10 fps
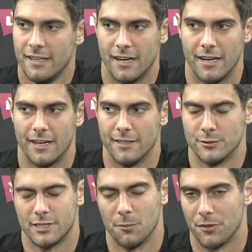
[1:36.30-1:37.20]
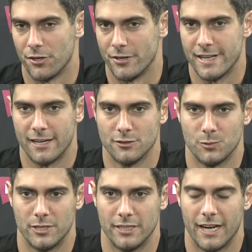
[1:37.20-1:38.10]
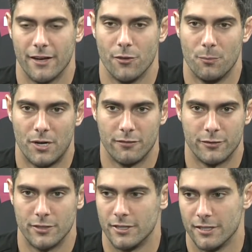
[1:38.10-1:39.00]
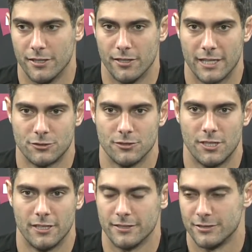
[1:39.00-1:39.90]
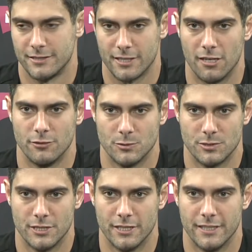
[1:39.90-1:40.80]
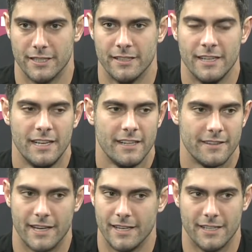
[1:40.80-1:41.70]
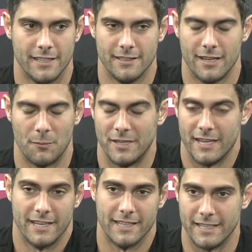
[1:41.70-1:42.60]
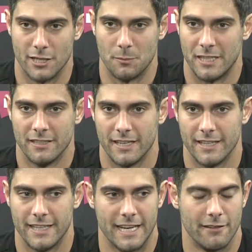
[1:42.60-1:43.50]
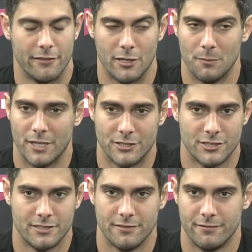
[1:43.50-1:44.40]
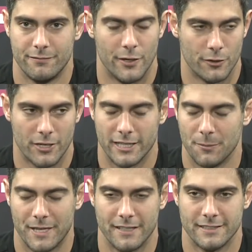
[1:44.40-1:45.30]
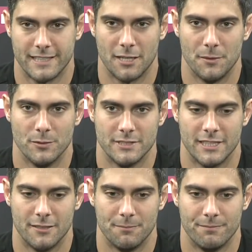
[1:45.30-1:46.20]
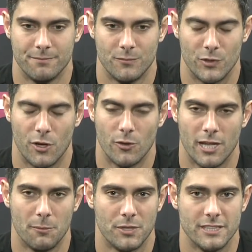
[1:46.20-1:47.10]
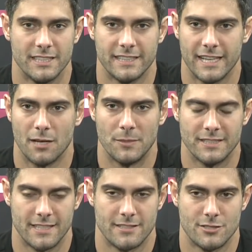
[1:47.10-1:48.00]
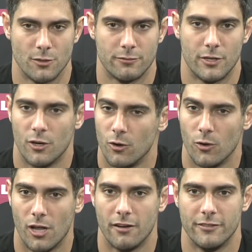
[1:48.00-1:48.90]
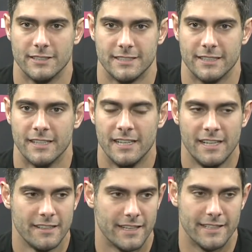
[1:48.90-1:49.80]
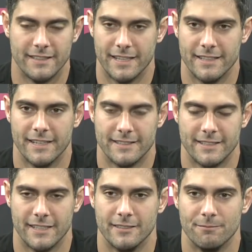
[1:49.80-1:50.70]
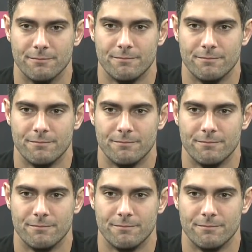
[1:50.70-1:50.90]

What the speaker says: There was a couple third downs where I held the ball for a little extra long. Just the coverage was good, and they didn't get near me. I didn't get hit very much. Felt great coming out of this game. It was when the O-line plays like that, I mean, it sets a tone for our whole offense, and they did it tonight.